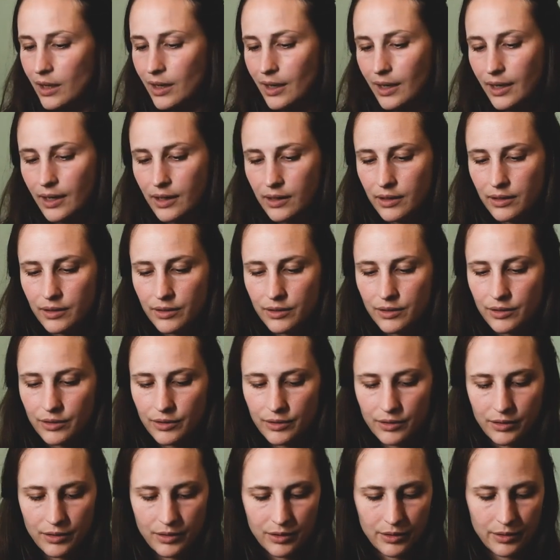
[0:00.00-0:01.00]
I
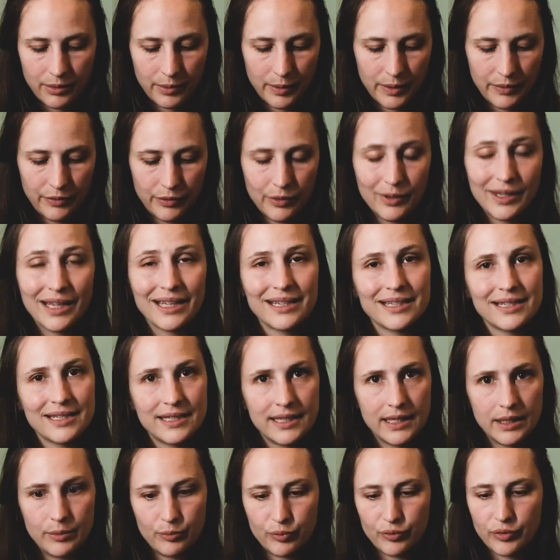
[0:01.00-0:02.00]
don't know if you can
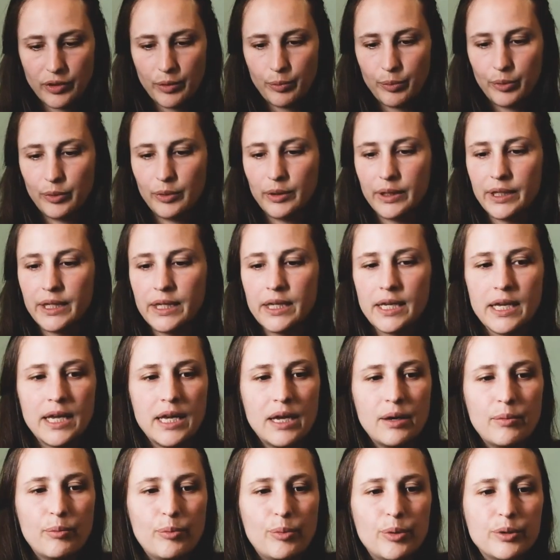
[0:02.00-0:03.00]
see it properly,
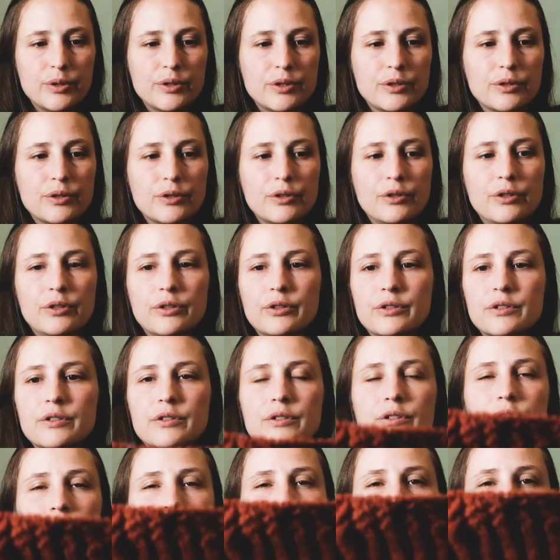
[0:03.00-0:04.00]
but
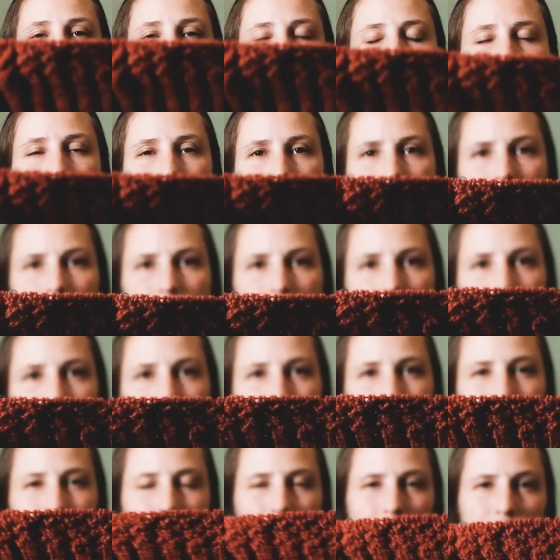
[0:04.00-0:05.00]
those 2
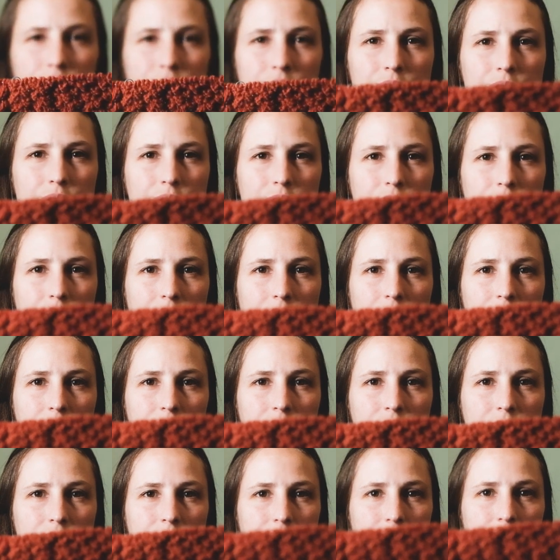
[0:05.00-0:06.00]
here
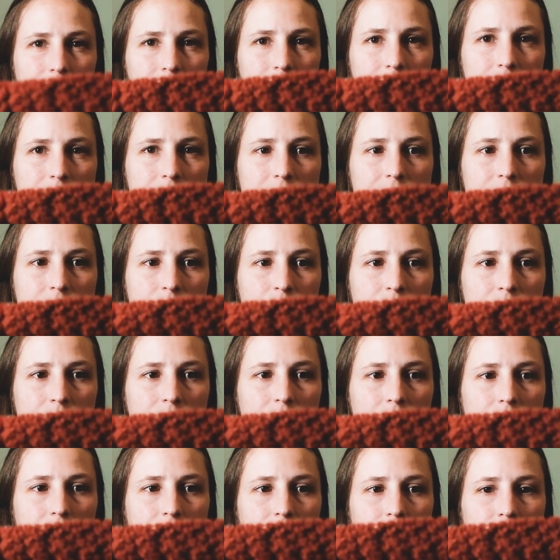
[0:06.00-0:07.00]
are the same
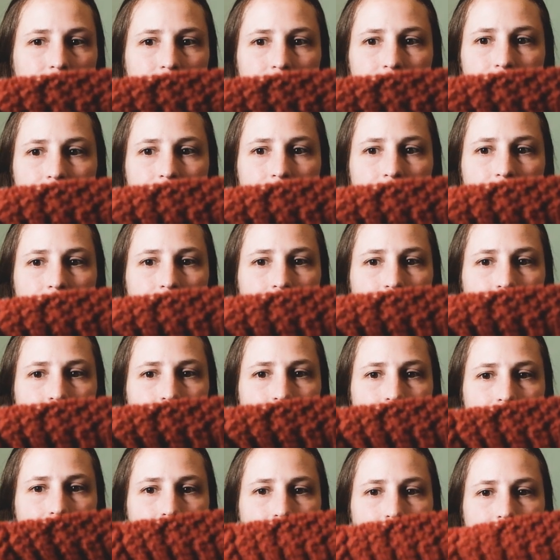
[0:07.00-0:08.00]
here,
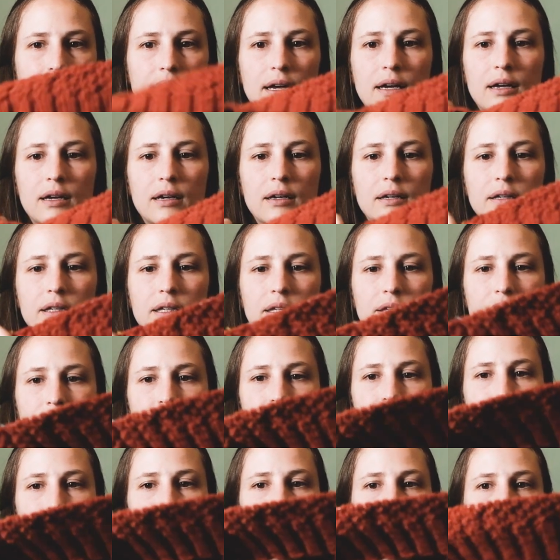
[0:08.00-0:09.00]

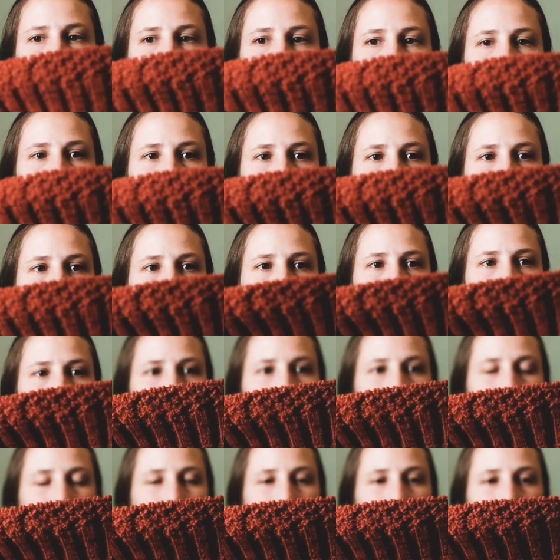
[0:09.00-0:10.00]

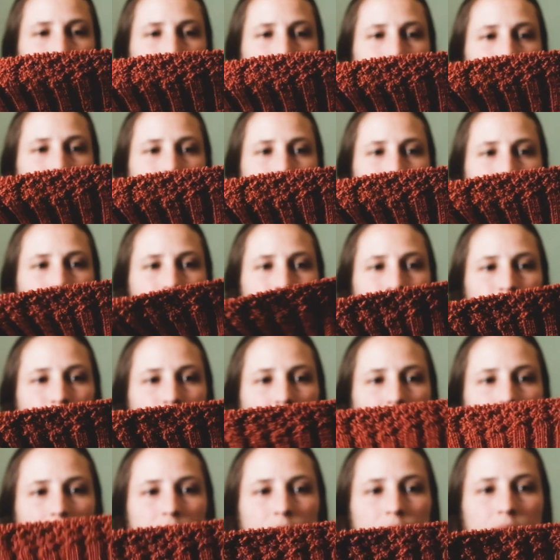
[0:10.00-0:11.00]
here and here,
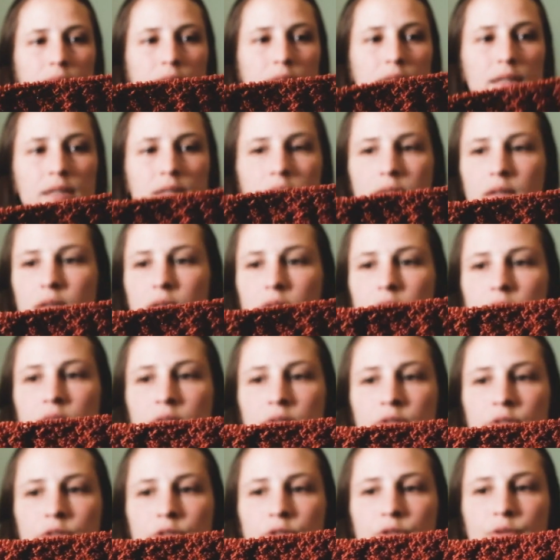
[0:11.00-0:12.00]
and then
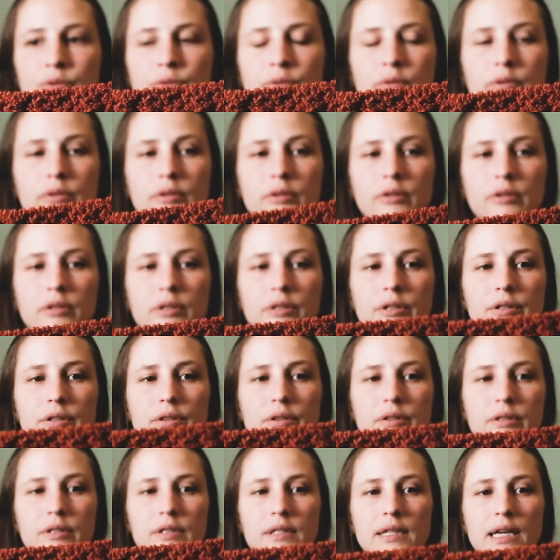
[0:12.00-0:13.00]
those 2 are
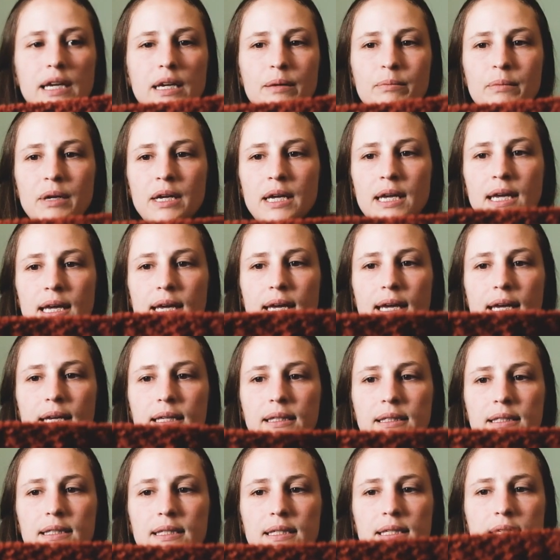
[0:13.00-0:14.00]
the same.
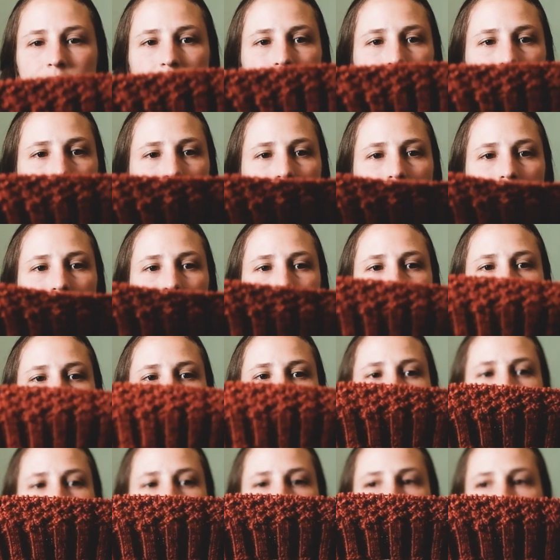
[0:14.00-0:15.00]
And see, here
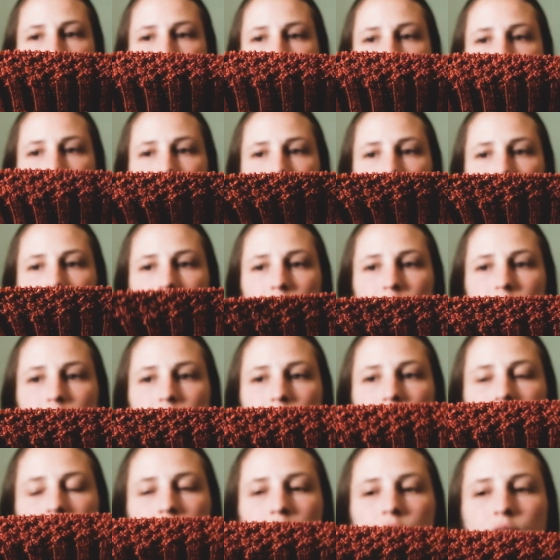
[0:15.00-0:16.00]
and here,
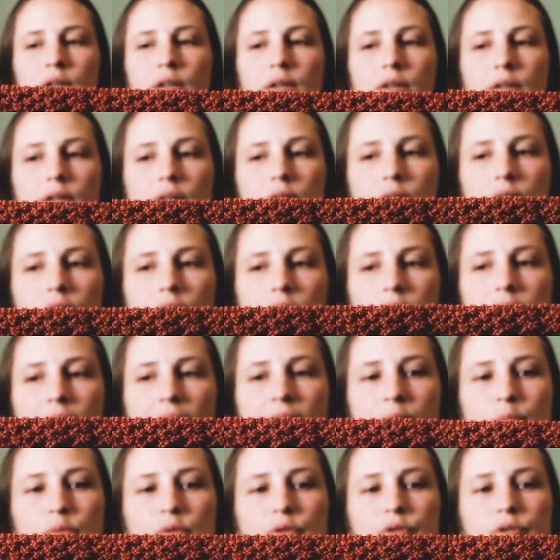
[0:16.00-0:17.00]
the
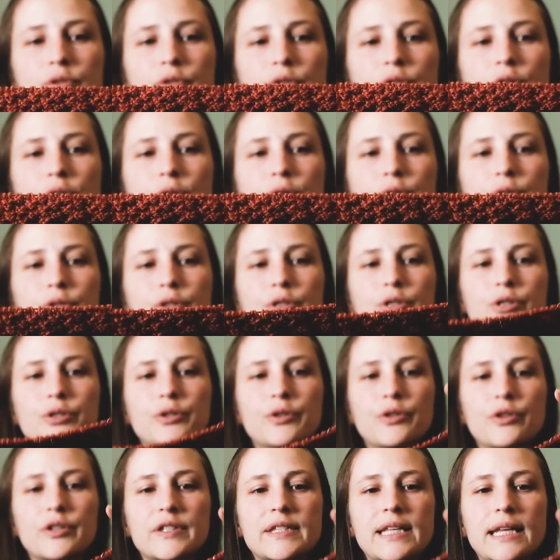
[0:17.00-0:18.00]
cables go
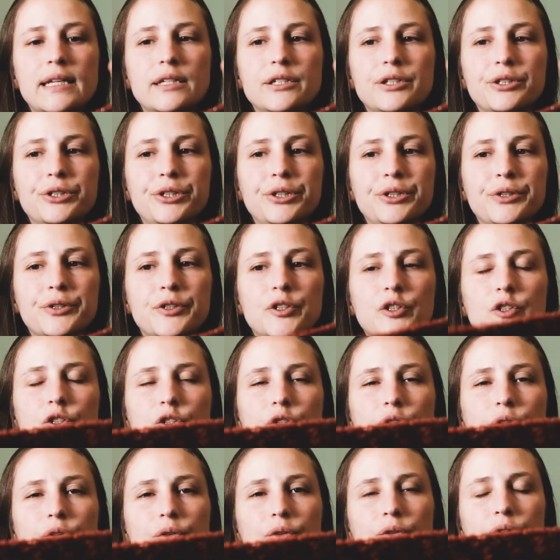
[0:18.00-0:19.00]
to the center,
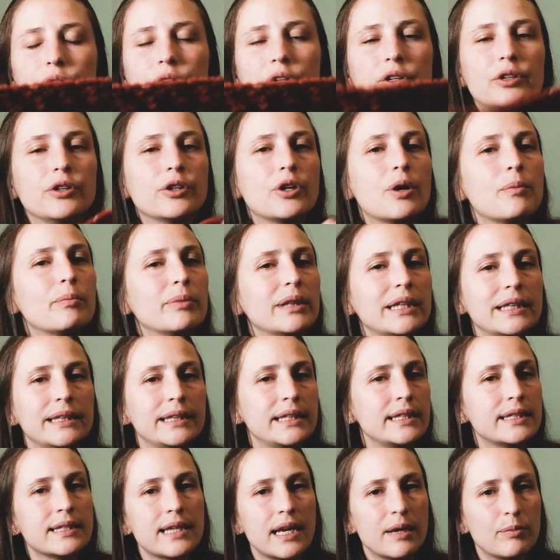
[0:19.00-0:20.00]
so they're
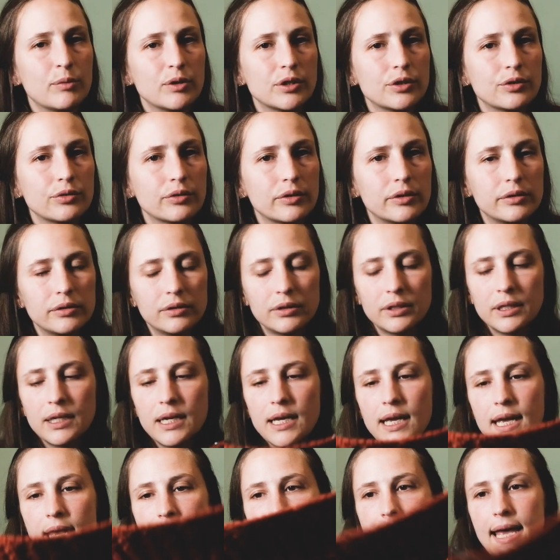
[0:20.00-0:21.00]
completely symmetrical.
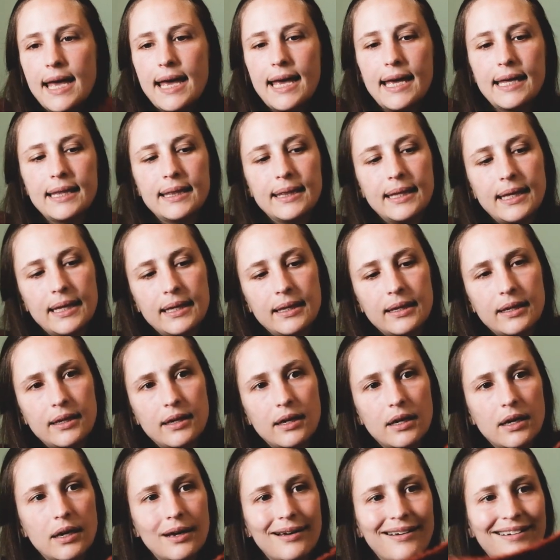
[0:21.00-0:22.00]
And
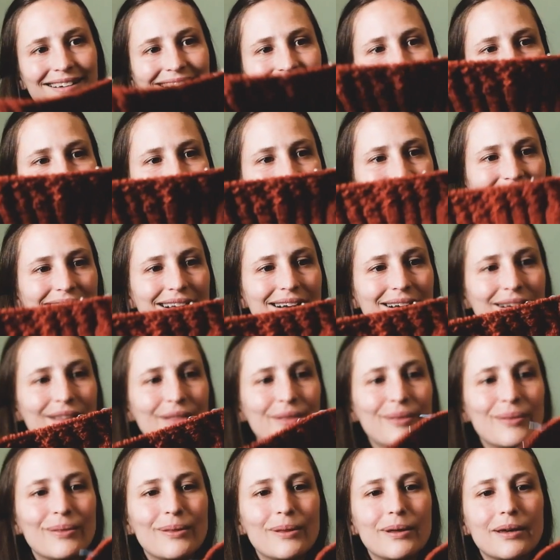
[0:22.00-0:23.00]
then
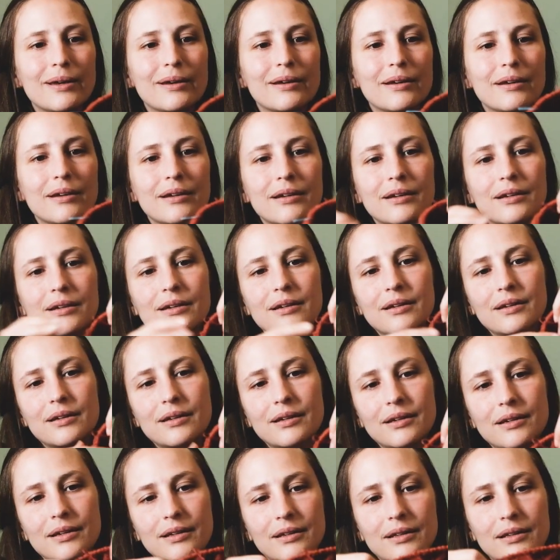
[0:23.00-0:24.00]
on the
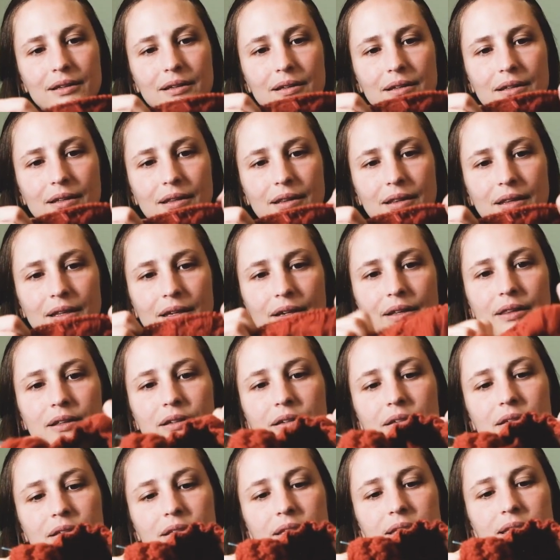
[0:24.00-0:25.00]

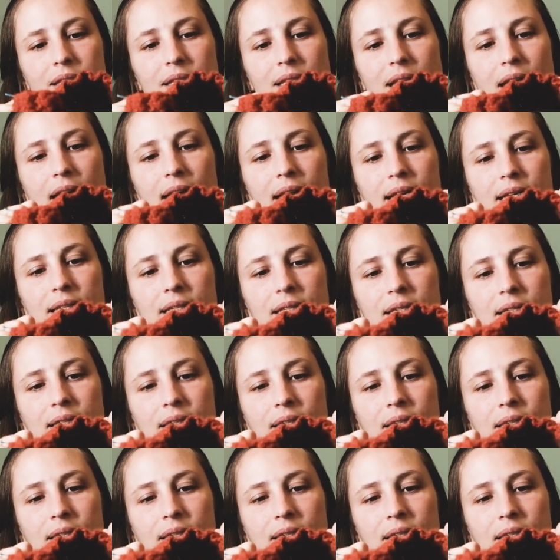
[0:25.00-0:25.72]
other side